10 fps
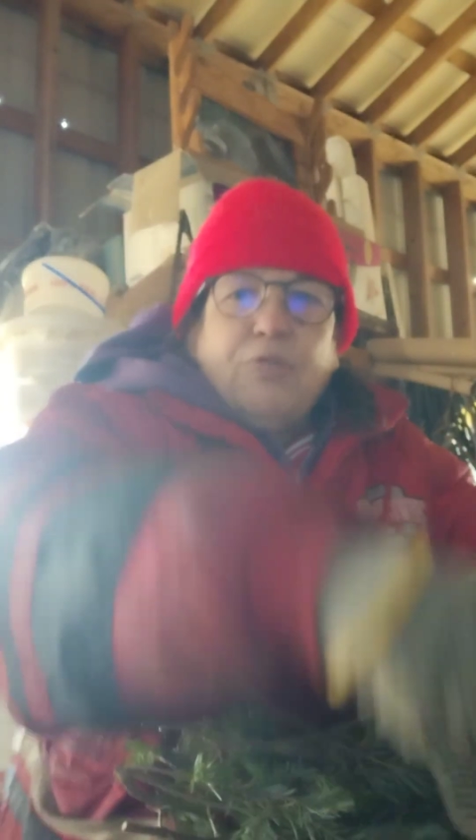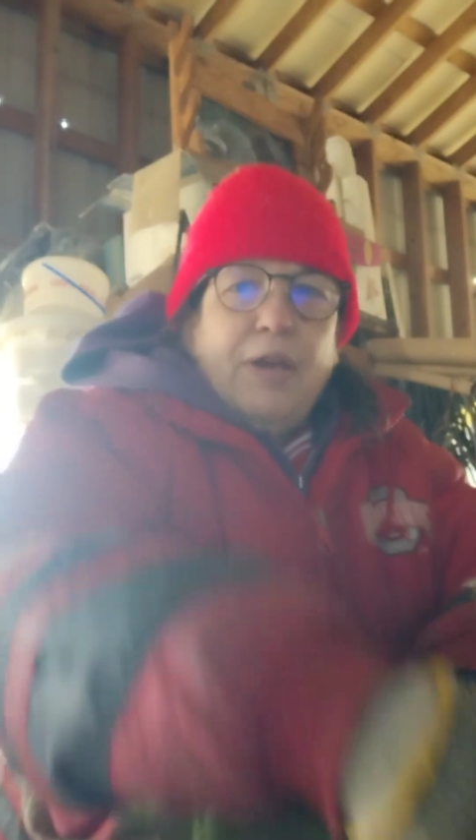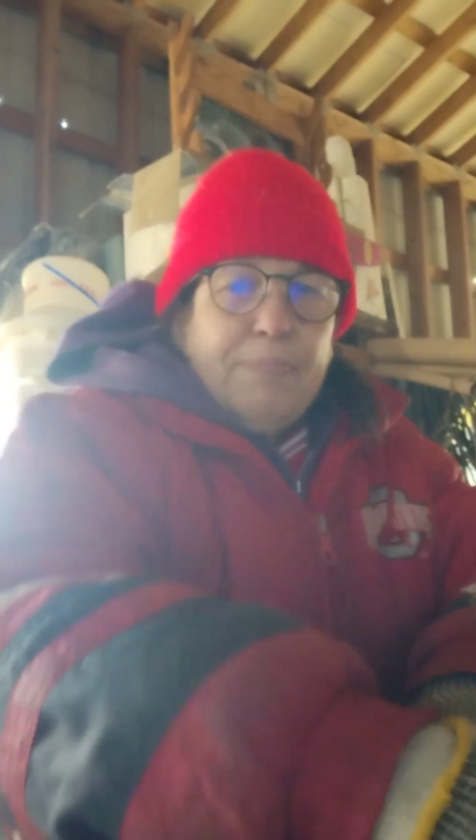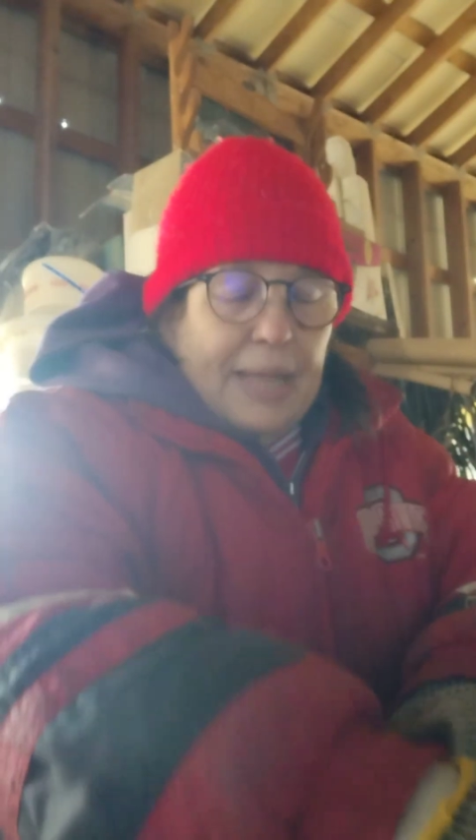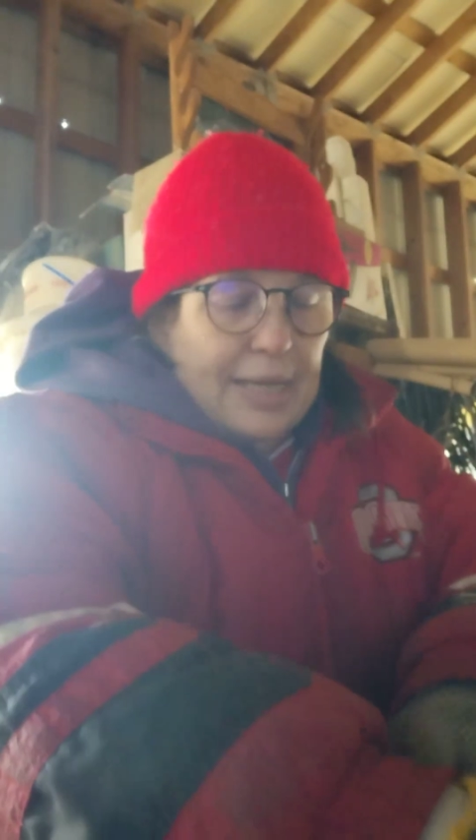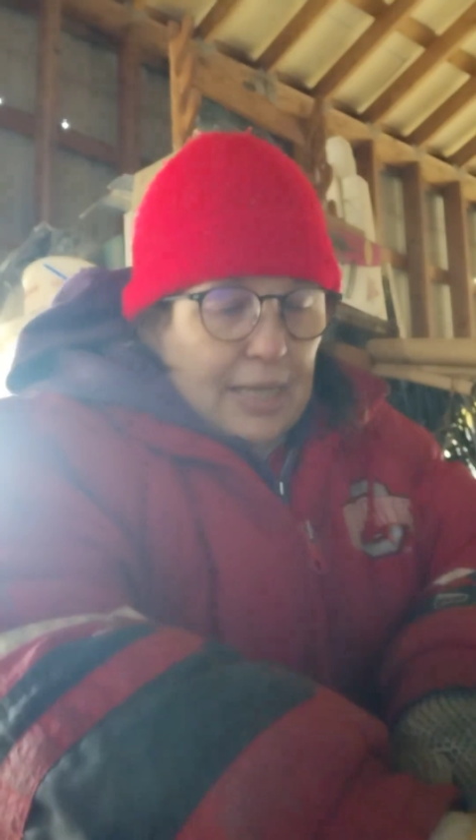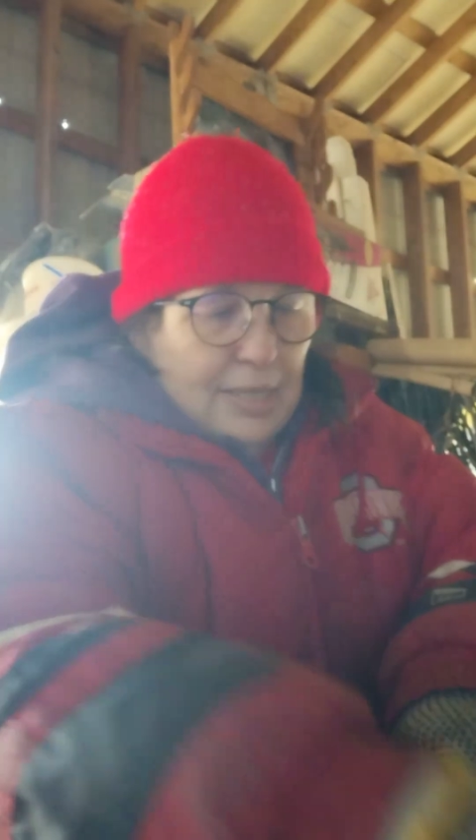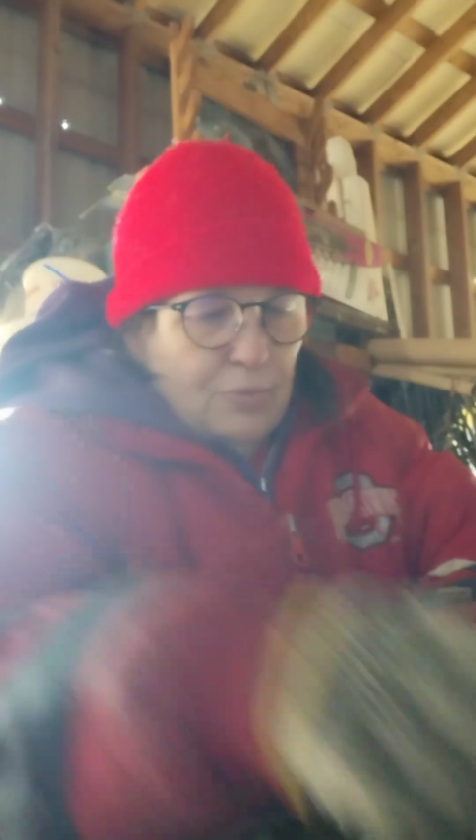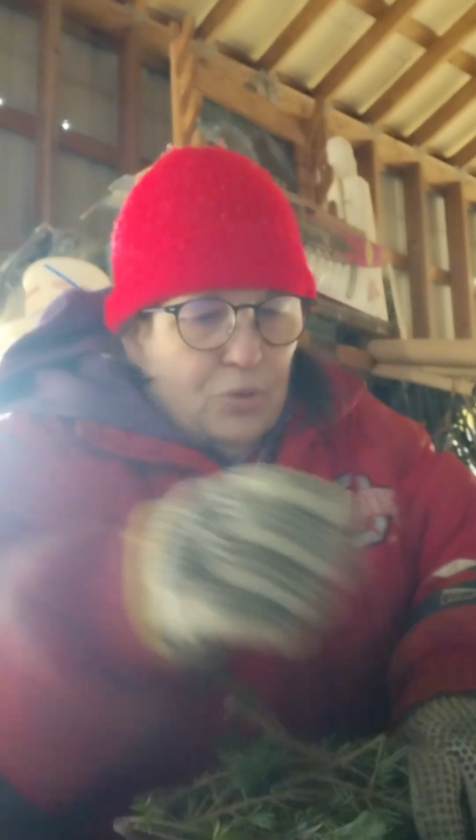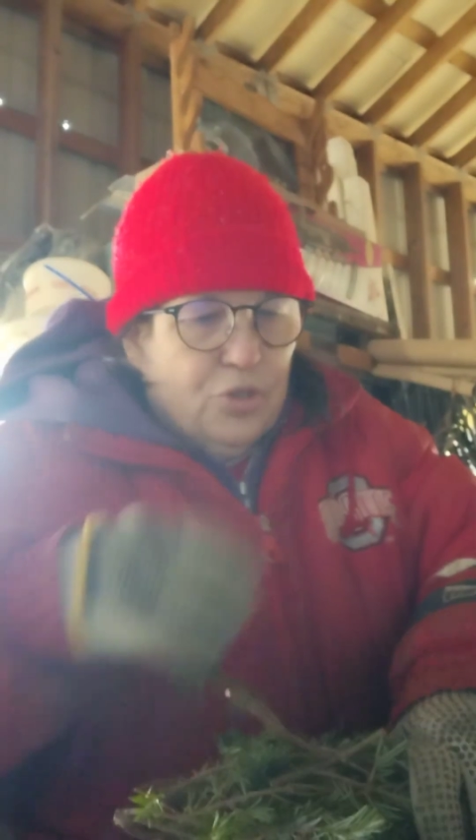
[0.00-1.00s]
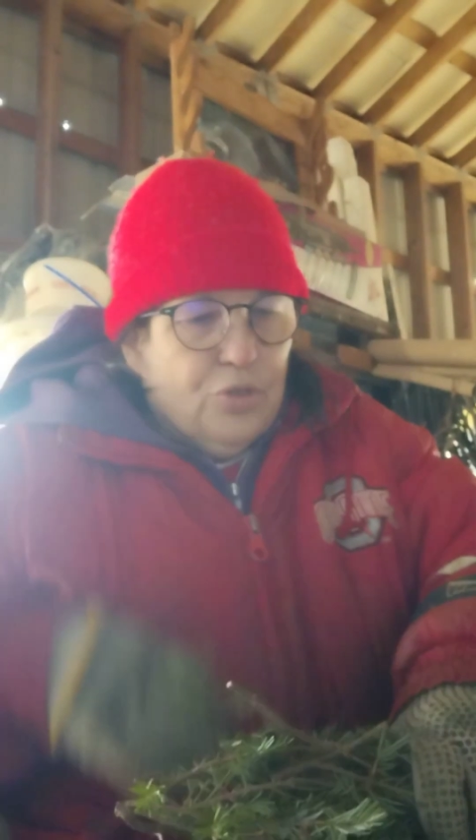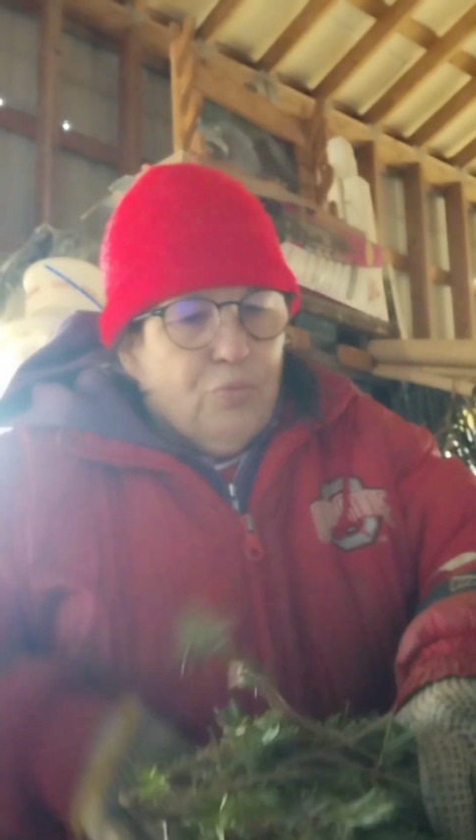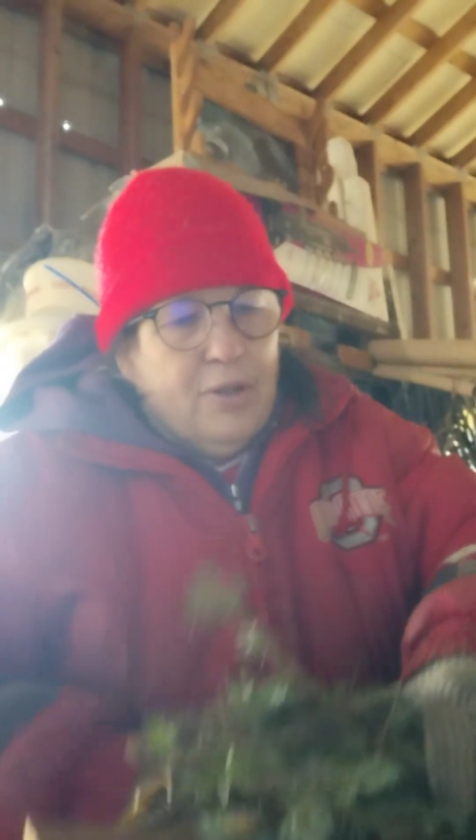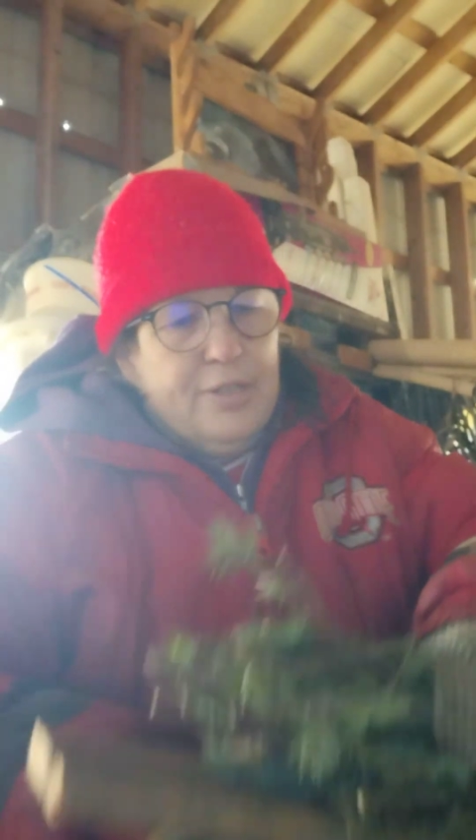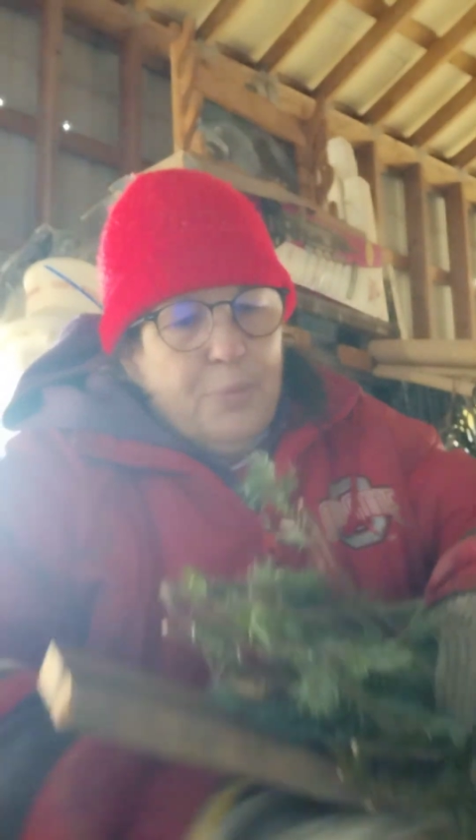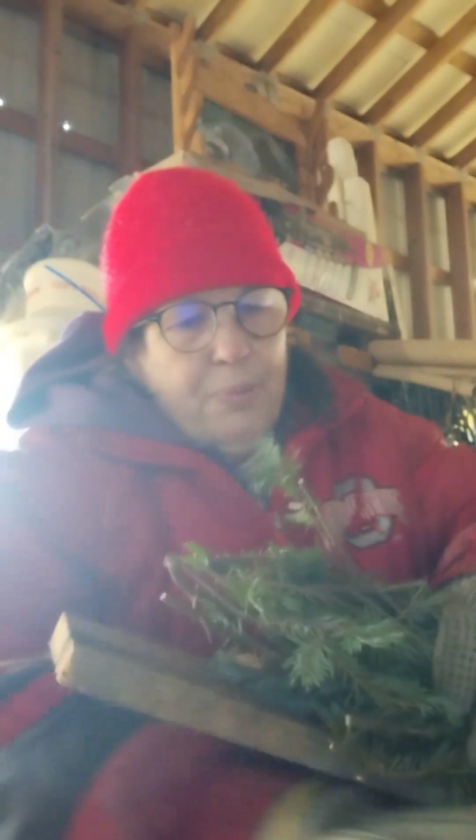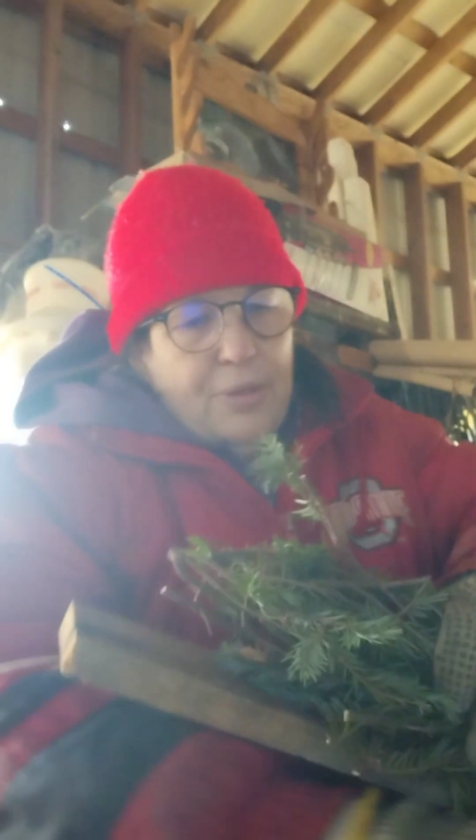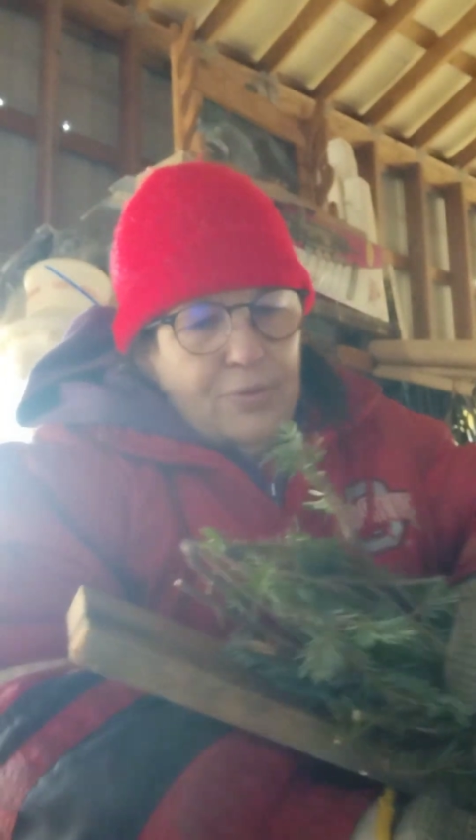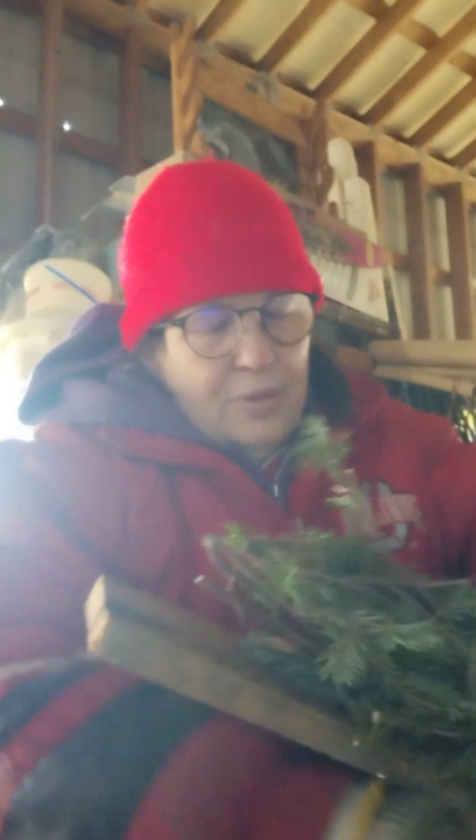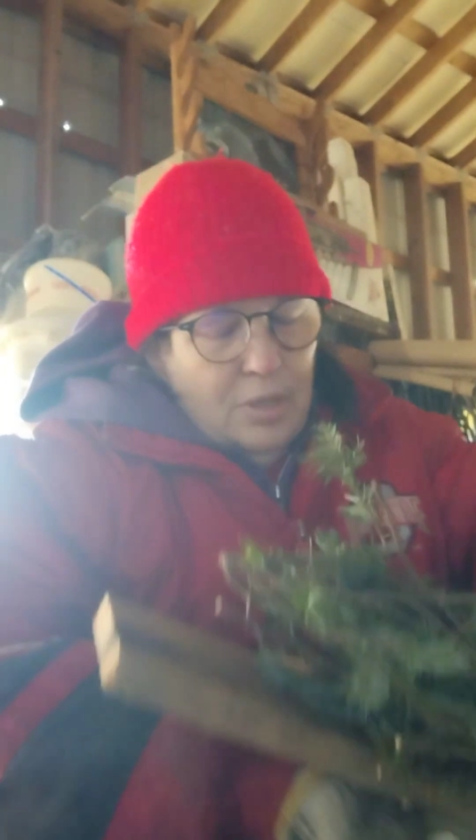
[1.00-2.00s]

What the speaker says: great blanket, which is Ronnie's brother.